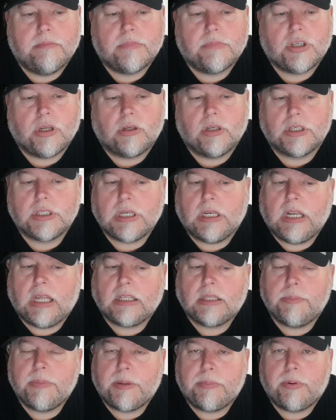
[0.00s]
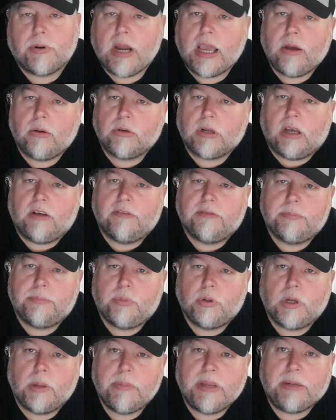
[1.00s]
So there's a lot to be proud of.
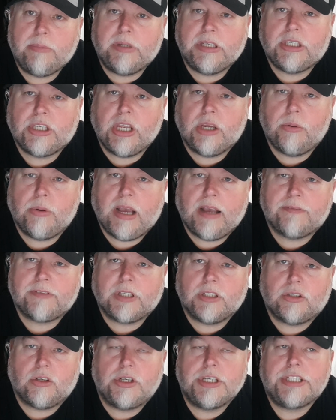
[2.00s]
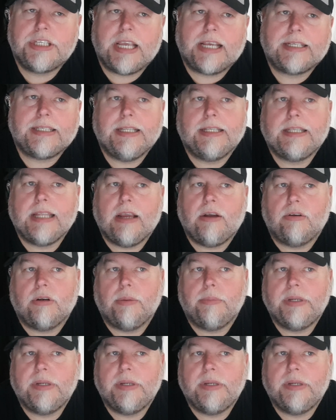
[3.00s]
But I mean, we do have to dissect it down,